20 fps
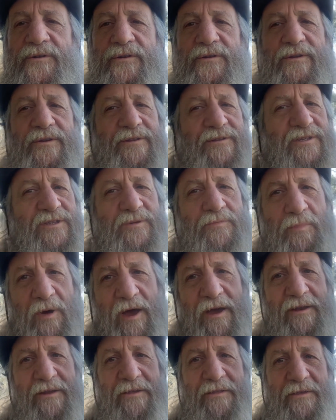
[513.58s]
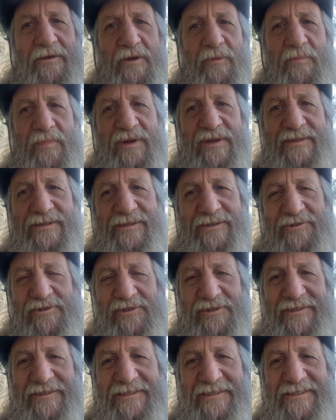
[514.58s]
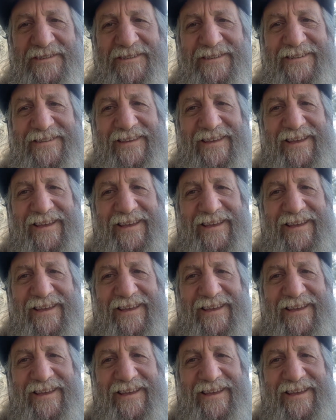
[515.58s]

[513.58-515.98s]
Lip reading: in spite of their positions,